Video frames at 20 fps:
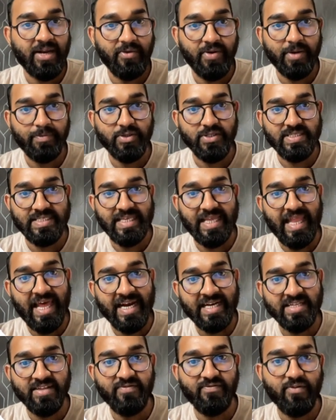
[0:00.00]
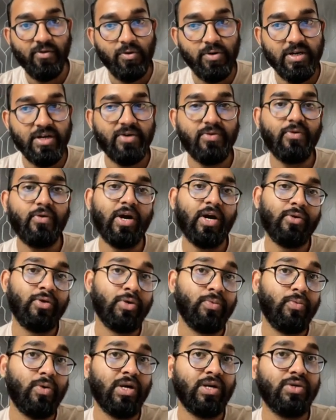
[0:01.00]
We have to select the folder where we
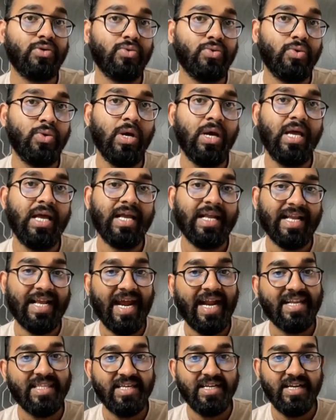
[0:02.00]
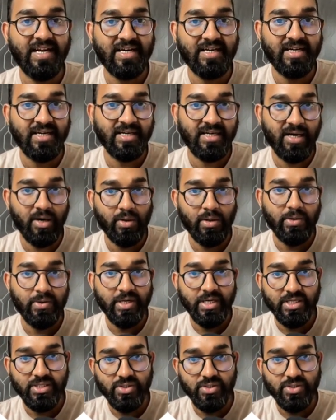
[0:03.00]
want to get the data downloaded.